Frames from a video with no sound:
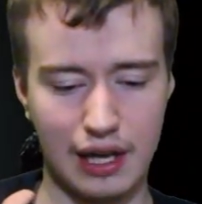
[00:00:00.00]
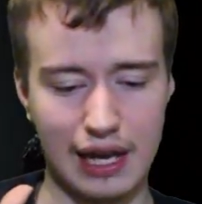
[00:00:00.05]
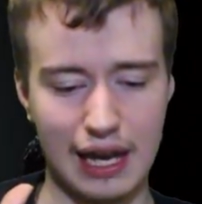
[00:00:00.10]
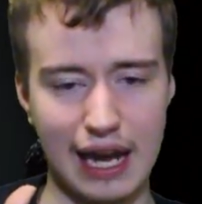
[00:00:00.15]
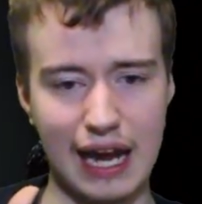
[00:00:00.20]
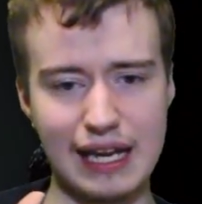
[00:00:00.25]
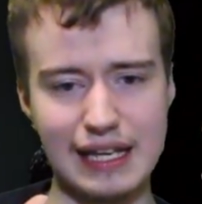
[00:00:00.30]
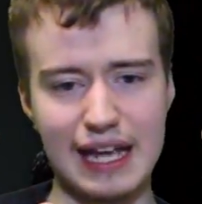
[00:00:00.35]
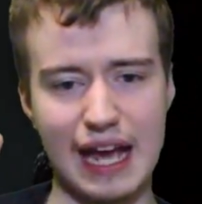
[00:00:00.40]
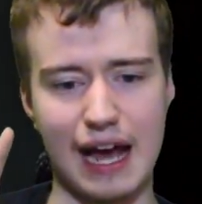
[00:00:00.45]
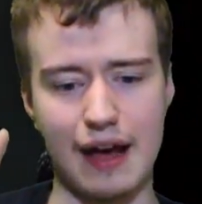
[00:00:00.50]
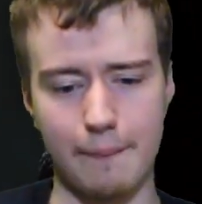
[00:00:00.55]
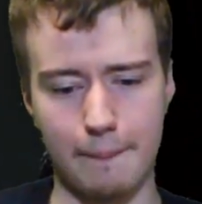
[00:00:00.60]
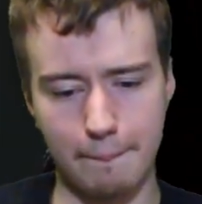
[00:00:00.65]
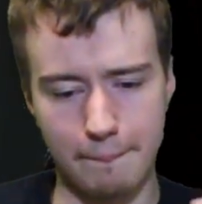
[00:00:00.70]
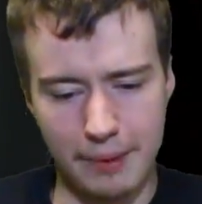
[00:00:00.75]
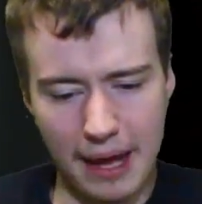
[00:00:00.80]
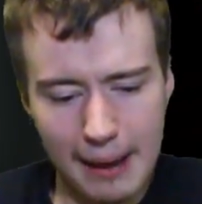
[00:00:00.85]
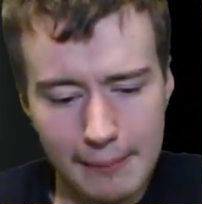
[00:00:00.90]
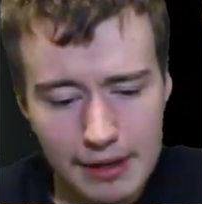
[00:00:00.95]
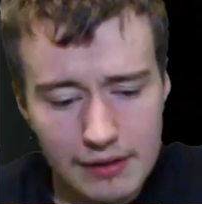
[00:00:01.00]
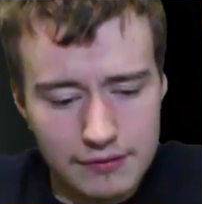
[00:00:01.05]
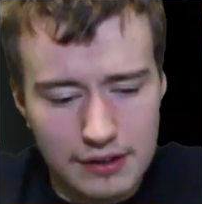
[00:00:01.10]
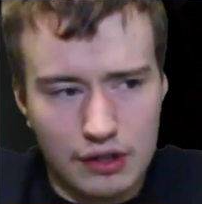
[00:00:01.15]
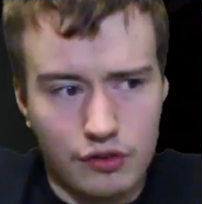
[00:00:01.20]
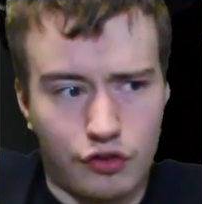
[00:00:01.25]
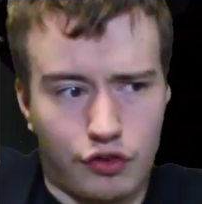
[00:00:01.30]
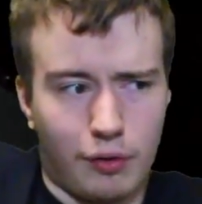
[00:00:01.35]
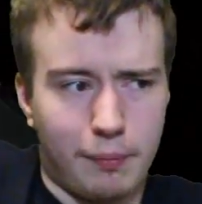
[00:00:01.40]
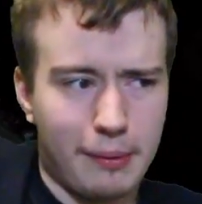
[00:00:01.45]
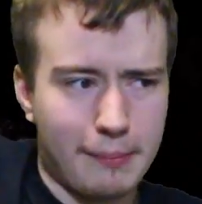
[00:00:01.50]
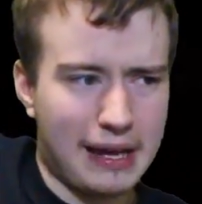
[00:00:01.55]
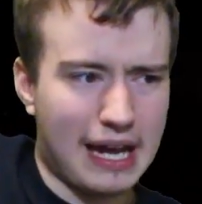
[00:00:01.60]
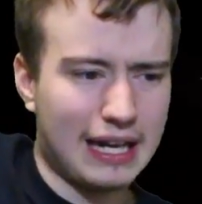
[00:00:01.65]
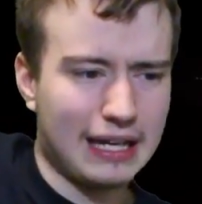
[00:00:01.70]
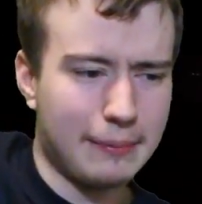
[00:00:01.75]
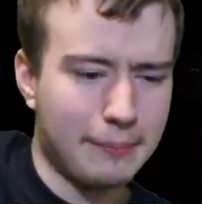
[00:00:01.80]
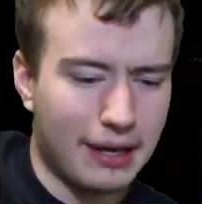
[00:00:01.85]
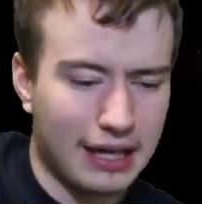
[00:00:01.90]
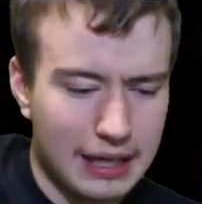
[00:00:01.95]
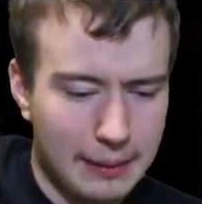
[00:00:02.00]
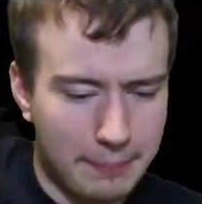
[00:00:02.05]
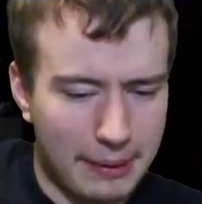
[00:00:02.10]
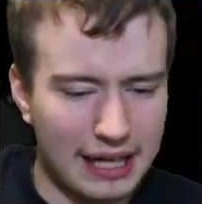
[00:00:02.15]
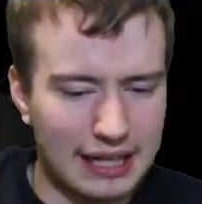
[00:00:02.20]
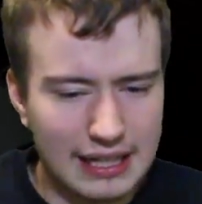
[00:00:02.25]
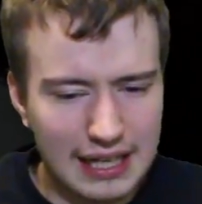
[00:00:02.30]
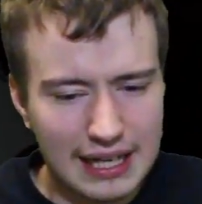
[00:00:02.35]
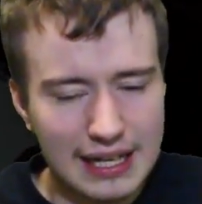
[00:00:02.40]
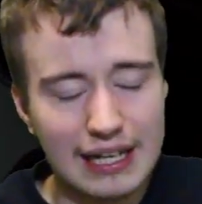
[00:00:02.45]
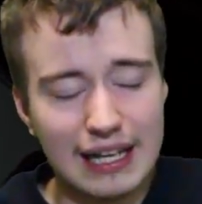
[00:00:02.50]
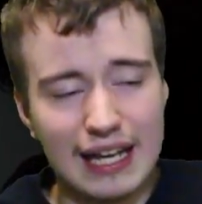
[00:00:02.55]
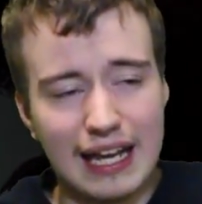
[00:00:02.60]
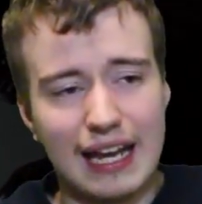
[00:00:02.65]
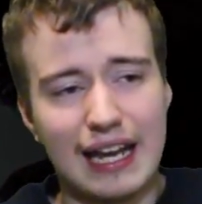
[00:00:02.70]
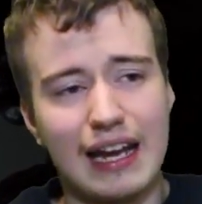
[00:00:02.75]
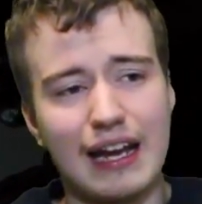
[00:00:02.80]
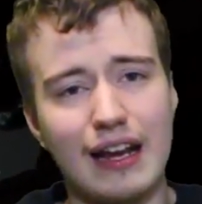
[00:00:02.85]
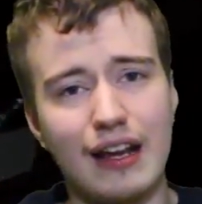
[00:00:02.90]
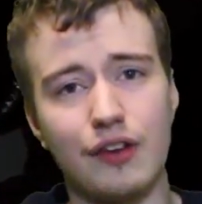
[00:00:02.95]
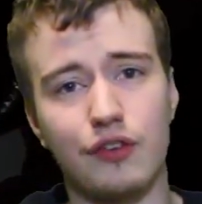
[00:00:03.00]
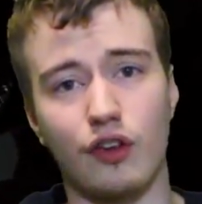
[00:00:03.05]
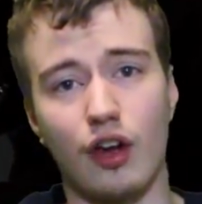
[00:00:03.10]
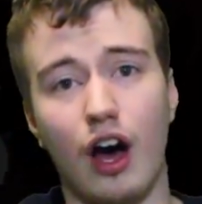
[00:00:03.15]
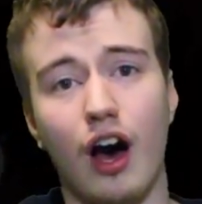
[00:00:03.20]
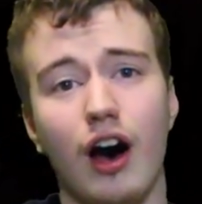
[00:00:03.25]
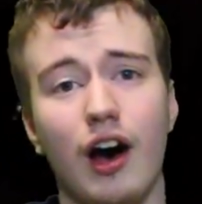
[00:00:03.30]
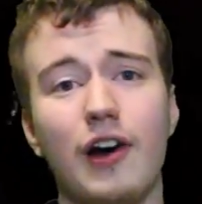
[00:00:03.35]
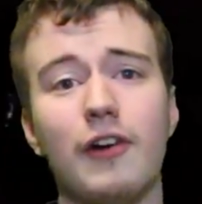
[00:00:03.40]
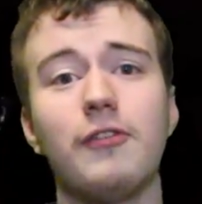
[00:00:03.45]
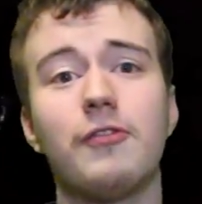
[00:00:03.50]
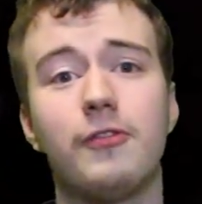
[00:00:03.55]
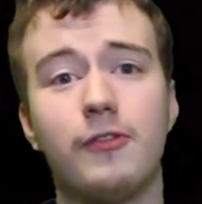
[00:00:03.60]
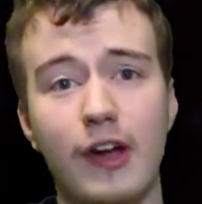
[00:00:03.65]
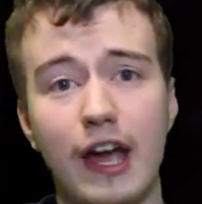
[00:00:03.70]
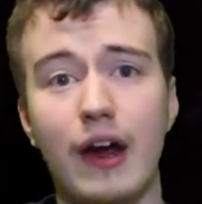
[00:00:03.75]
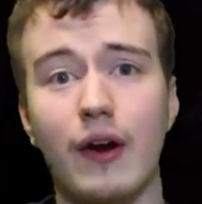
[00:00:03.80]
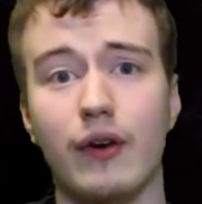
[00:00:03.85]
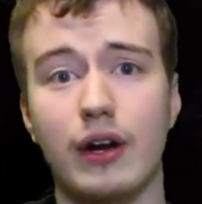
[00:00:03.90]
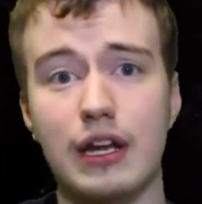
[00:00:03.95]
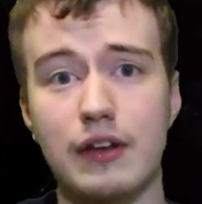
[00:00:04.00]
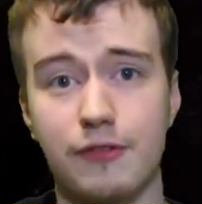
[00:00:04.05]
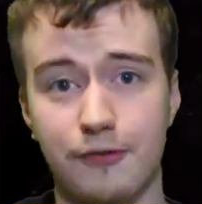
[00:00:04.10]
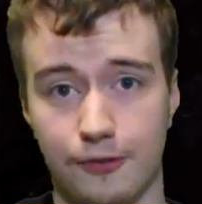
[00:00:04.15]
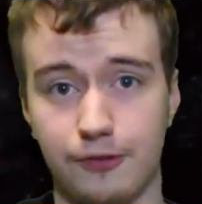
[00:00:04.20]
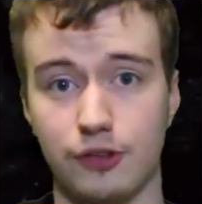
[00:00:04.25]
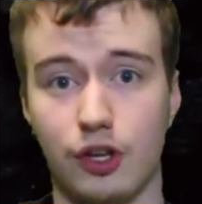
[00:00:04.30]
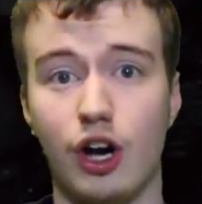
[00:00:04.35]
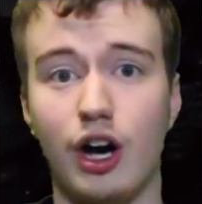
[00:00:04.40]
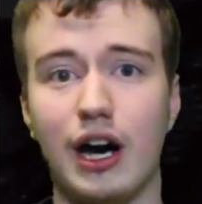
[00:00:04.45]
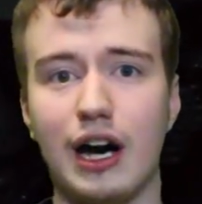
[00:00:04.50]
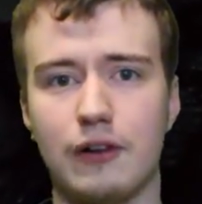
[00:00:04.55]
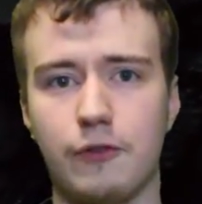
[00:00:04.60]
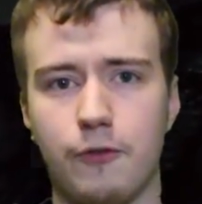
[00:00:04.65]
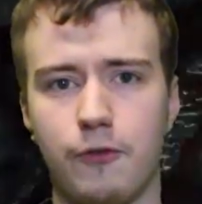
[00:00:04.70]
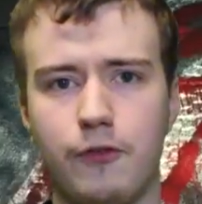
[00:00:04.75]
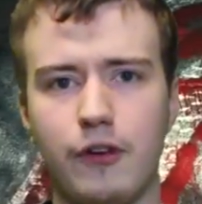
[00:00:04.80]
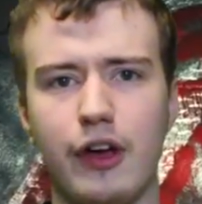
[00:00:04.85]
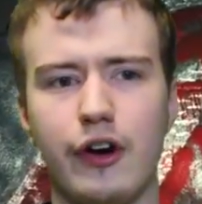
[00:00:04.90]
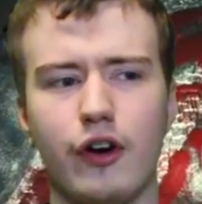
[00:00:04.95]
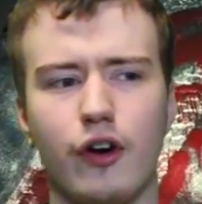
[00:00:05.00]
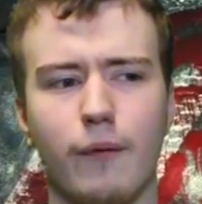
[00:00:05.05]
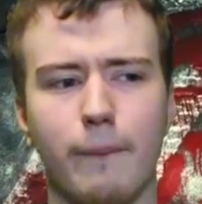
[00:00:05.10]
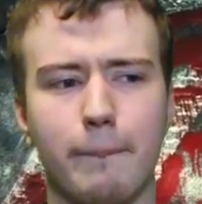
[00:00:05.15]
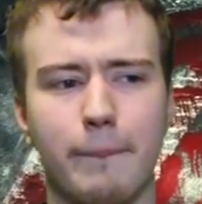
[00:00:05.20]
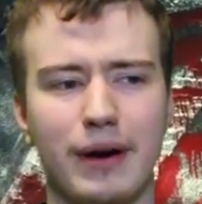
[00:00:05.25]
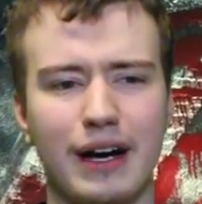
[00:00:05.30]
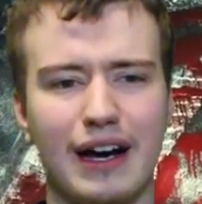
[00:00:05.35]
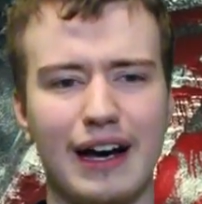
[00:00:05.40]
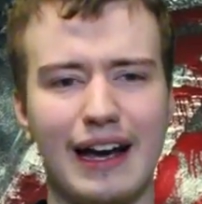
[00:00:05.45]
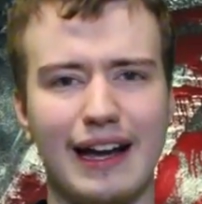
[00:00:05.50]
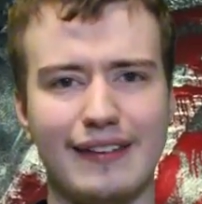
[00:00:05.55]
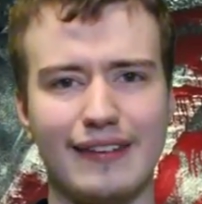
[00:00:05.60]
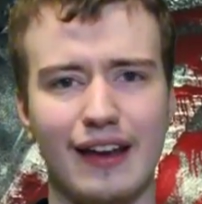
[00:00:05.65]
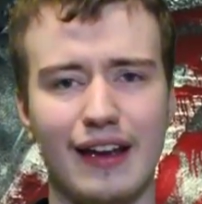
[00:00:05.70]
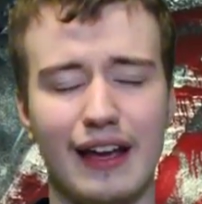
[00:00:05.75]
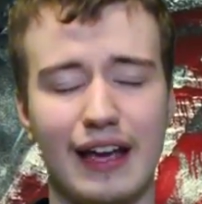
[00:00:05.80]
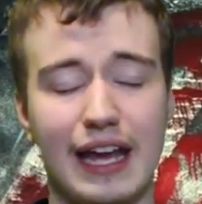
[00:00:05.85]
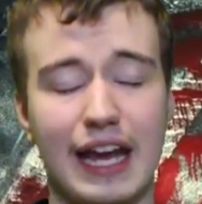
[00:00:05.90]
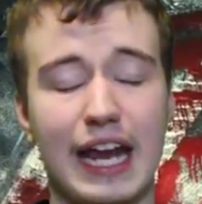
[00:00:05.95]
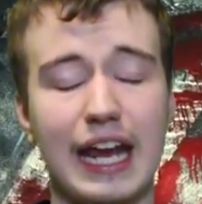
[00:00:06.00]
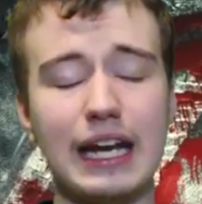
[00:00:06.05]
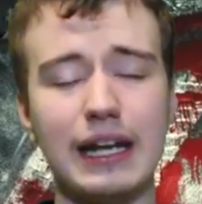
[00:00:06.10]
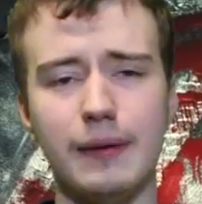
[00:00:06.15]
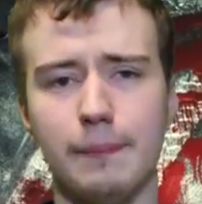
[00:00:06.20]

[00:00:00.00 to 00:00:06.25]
And yeah, Batman v Superman, in my opinion, is a very flawed film, but it